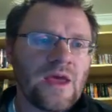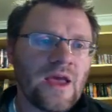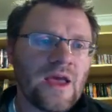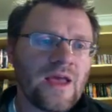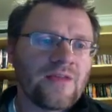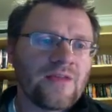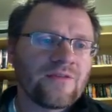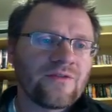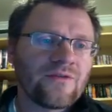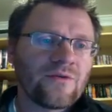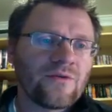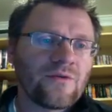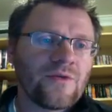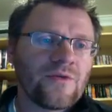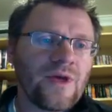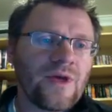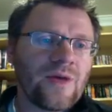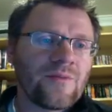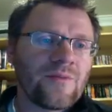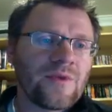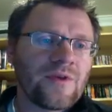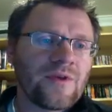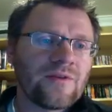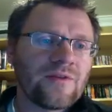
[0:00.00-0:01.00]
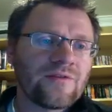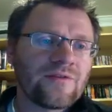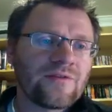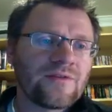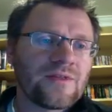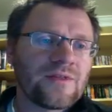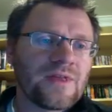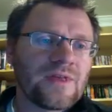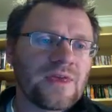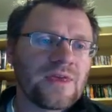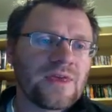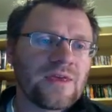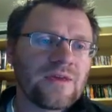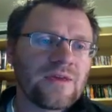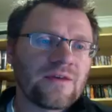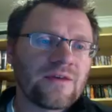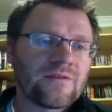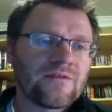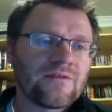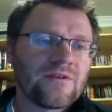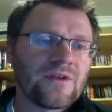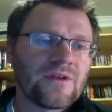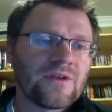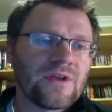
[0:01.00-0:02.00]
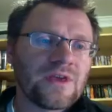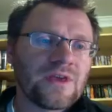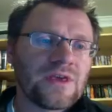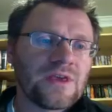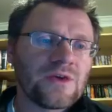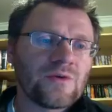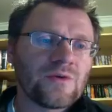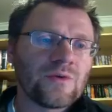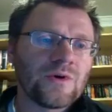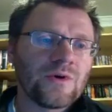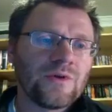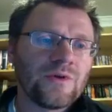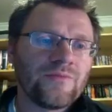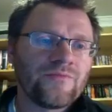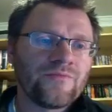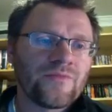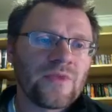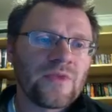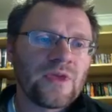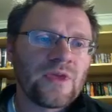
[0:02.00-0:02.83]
And so that means d is going to equal